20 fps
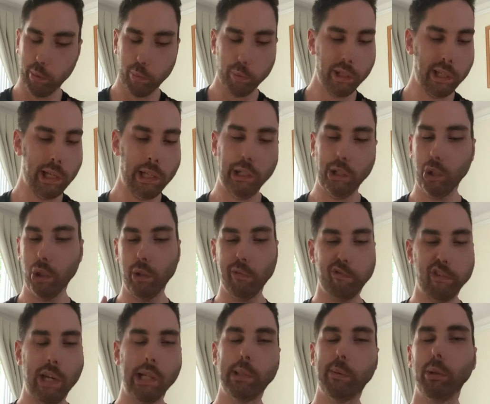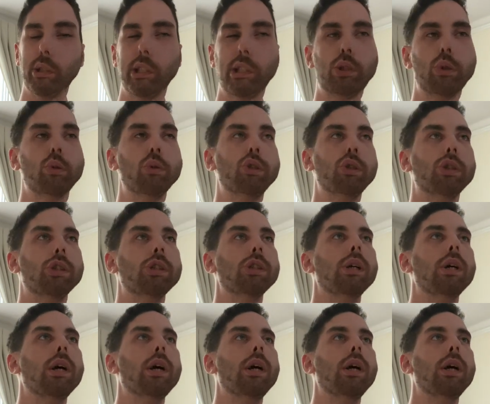will hate you, friends will disown you.